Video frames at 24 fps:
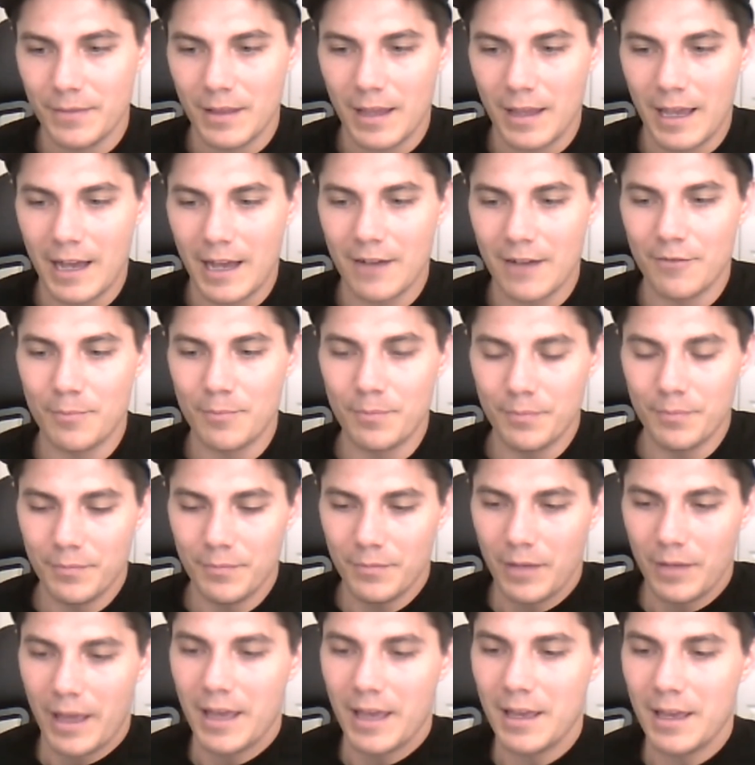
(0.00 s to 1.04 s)
have
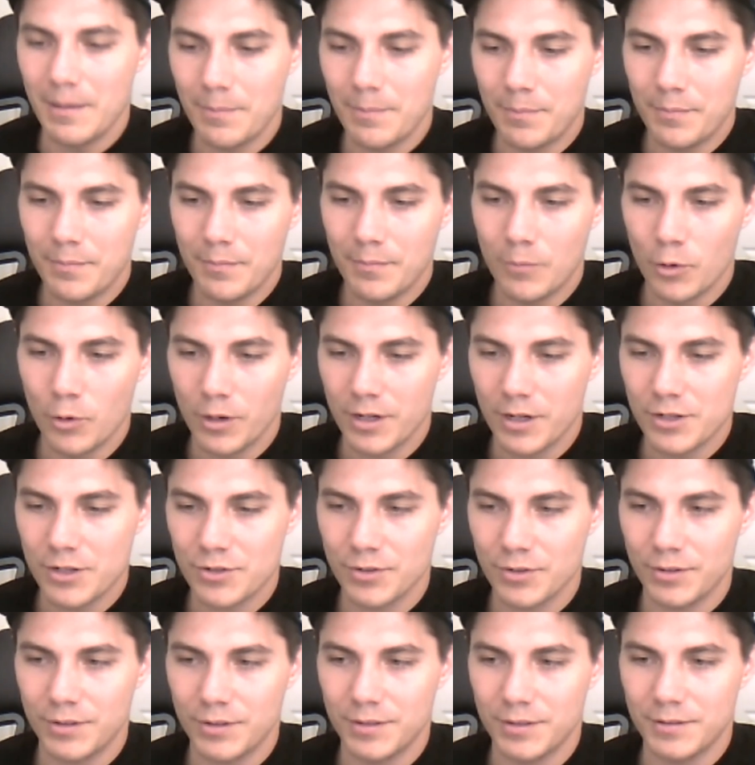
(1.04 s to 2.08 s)
more
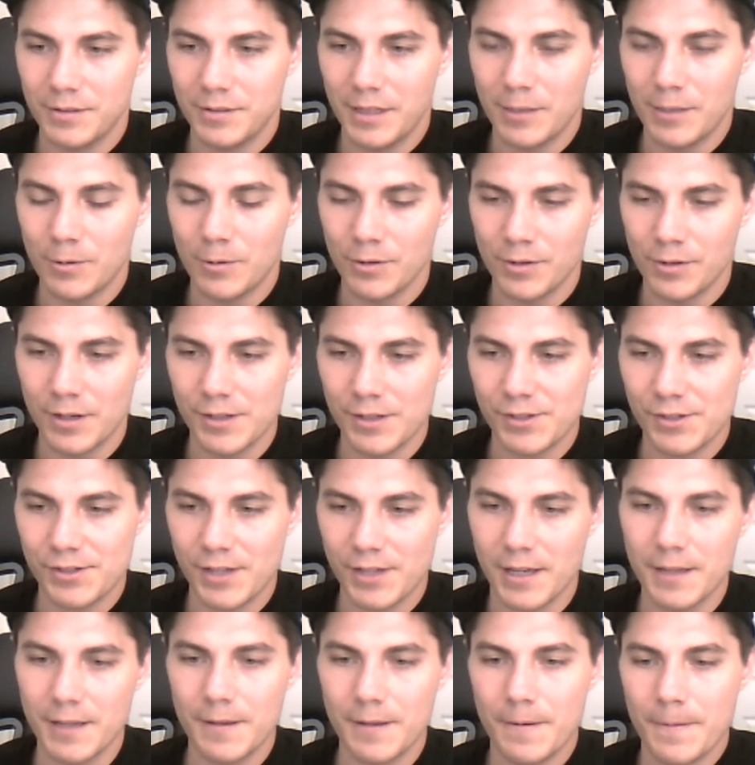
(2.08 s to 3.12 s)
control like when they're on
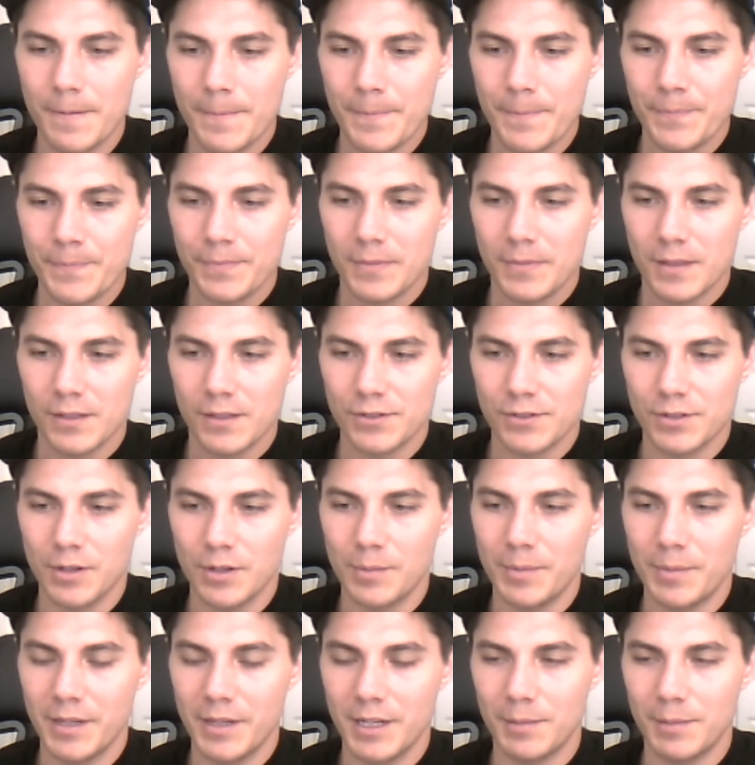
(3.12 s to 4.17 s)
set.
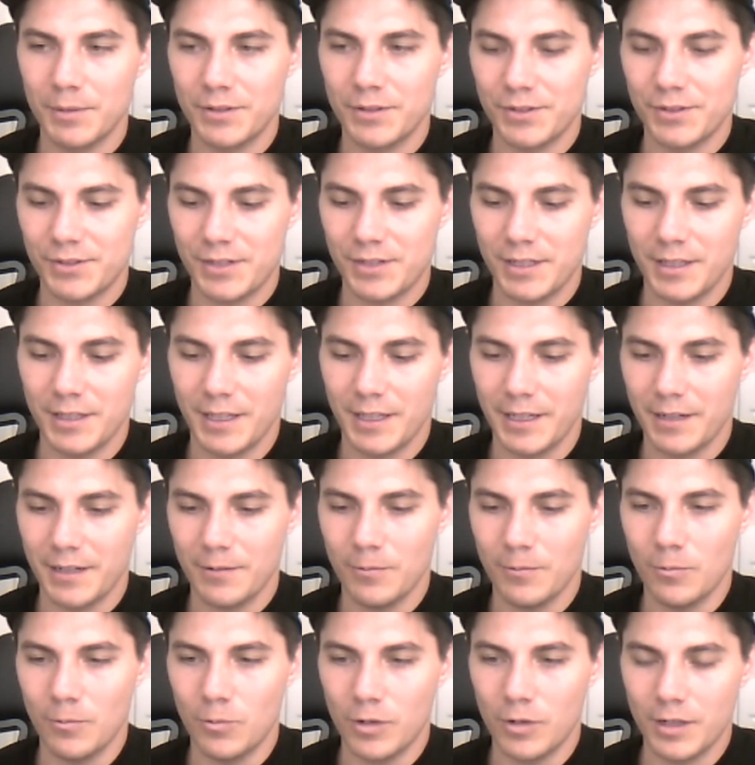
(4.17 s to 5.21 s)
So being able to see
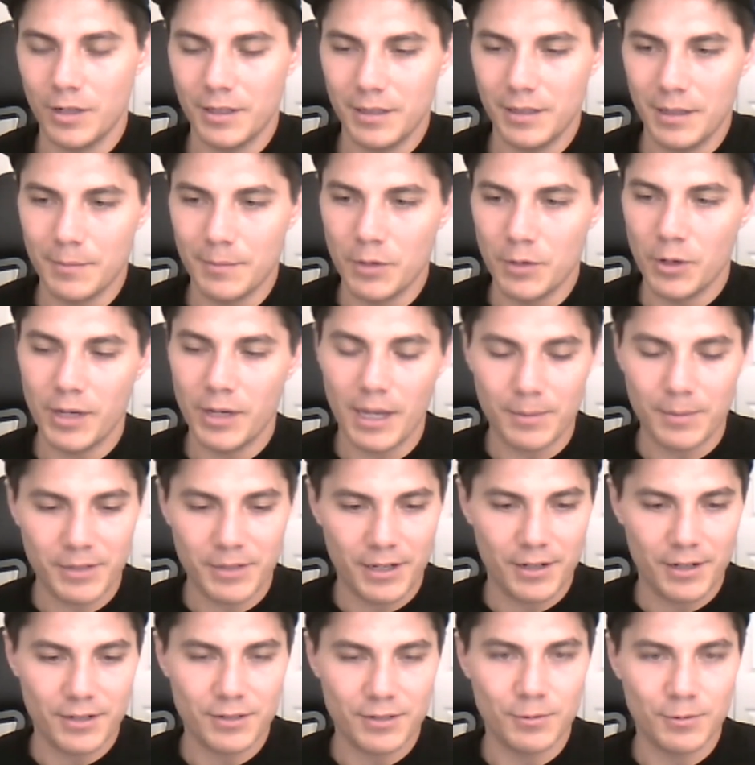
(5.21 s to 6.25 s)
like what a mocapped
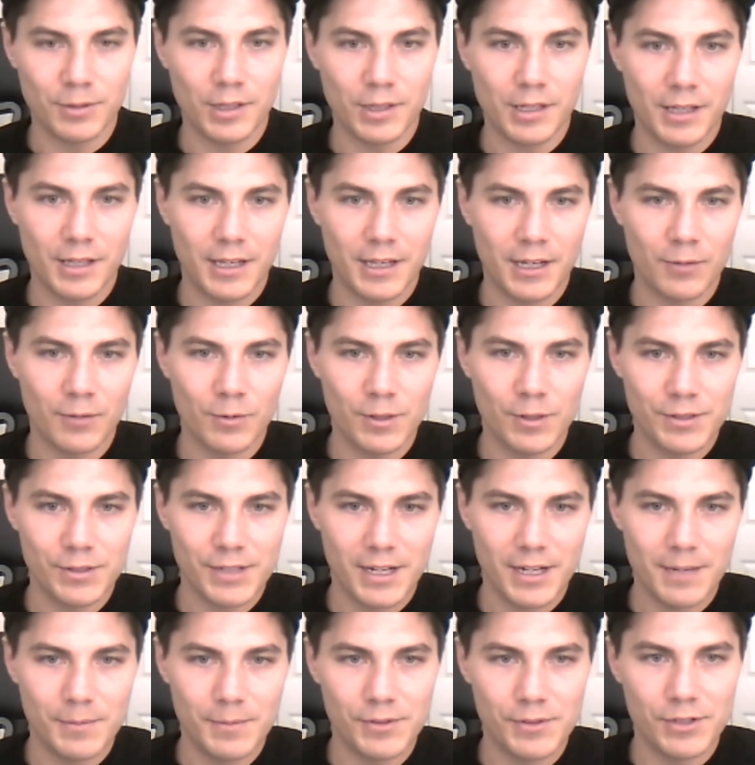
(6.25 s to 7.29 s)
character would look like in real
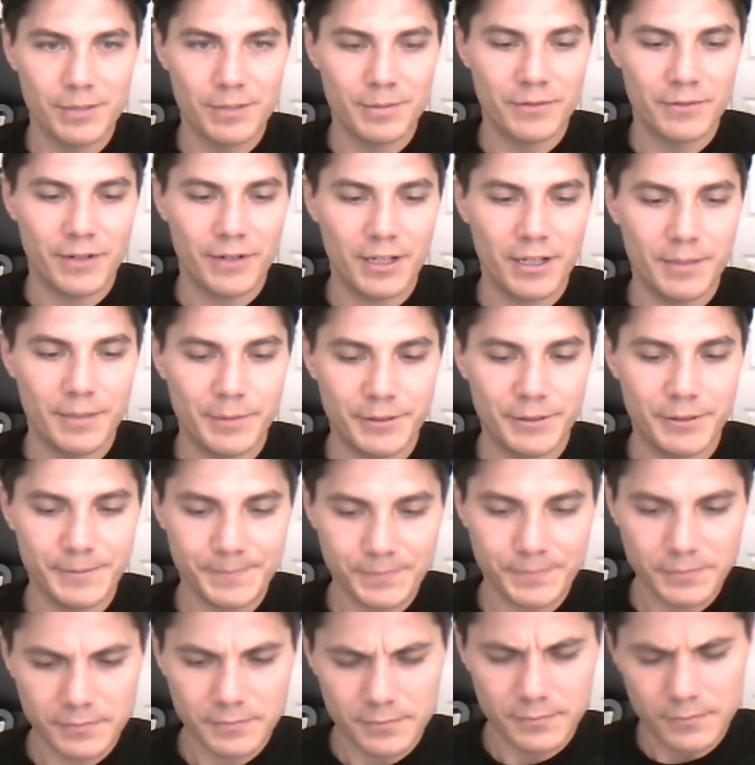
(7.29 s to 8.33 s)
time is super valuable.